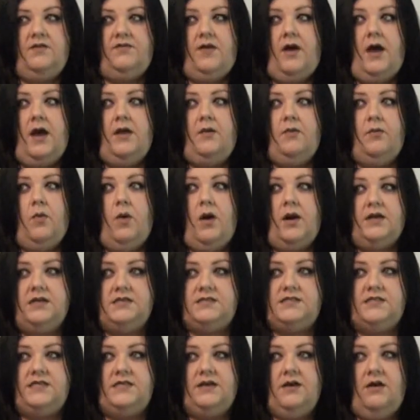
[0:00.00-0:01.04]
if I
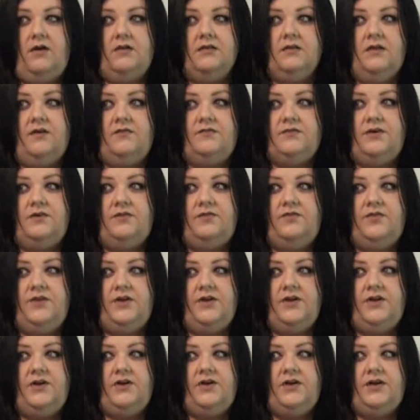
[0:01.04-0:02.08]
want to see all love, no
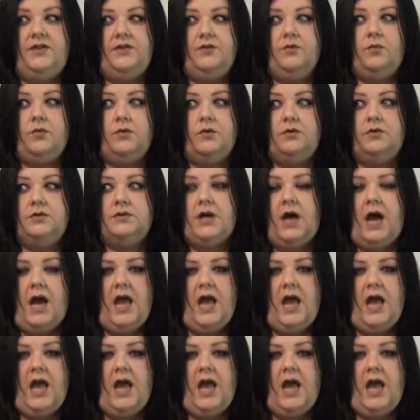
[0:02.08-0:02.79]
fear in the world,